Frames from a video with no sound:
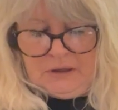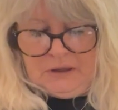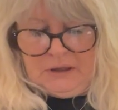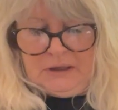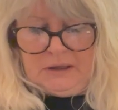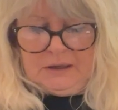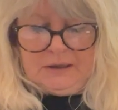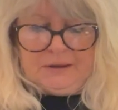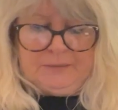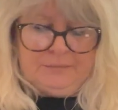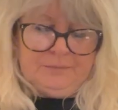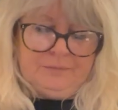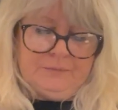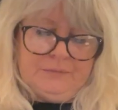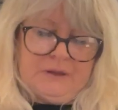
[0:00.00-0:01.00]

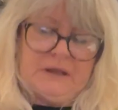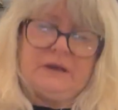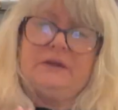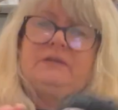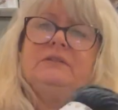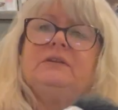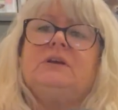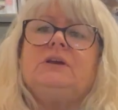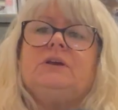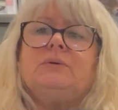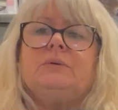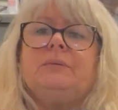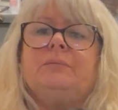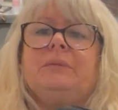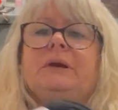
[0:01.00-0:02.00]
and it's the Hue
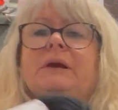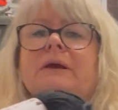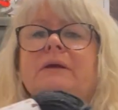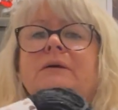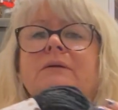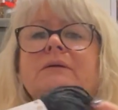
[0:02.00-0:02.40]
and Me.